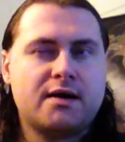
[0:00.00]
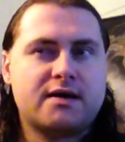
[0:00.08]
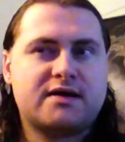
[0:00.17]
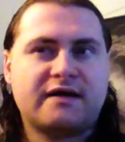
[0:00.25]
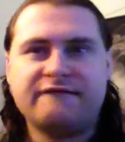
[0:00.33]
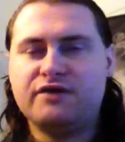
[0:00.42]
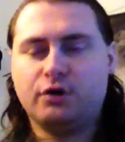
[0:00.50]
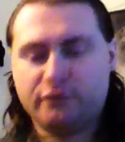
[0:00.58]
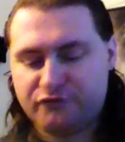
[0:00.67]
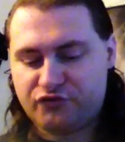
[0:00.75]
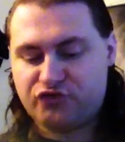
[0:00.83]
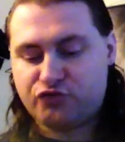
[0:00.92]
Kevin
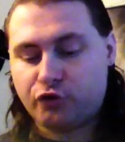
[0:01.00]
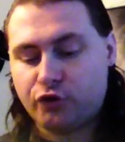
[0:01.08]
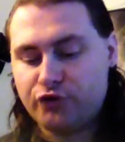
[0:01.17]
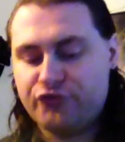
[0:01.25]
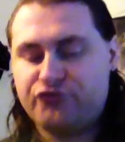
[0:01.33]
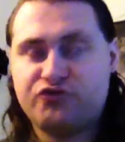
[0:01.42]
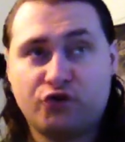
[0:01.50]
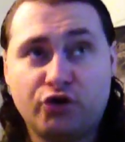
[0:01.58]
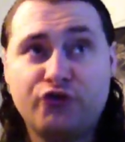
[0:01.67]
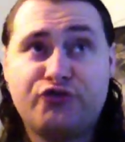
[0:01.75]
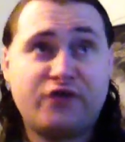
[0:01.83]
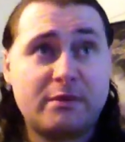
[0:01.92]
Owens told
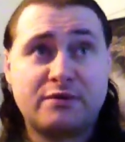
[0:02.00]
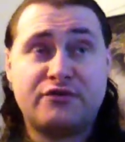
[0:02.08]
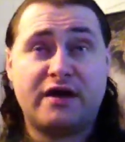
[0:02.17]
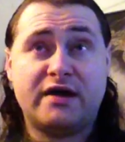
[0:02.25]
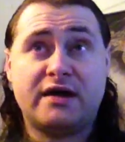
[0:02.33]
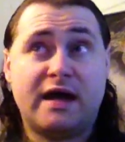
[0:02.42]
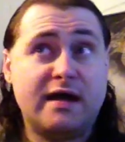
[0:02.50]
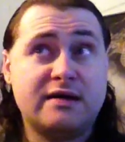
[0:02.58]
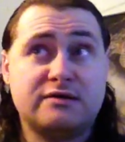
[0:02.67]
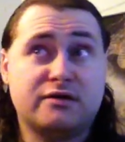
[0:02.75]
told Sami Zayn, "Hey,